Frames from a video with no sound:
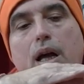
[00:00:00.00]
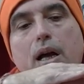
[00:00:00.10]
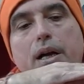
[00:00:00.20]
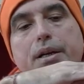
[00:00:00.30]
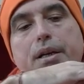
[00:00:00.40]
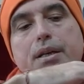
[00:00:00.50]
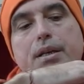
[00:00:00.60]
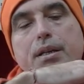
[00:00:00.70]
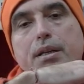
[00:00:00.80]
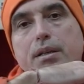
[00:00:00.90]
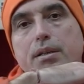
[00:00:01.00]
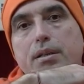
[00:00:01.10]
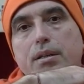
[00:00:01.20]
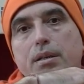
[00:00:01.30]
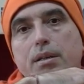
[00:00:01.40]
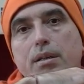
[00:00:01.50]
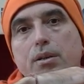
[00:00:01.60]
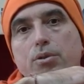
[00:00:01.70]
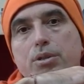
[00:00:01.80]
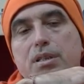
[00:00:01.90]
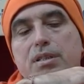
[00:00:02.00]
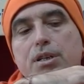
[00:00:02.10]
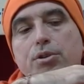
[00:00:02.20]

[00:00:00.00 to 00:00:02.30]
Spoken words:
are on the 0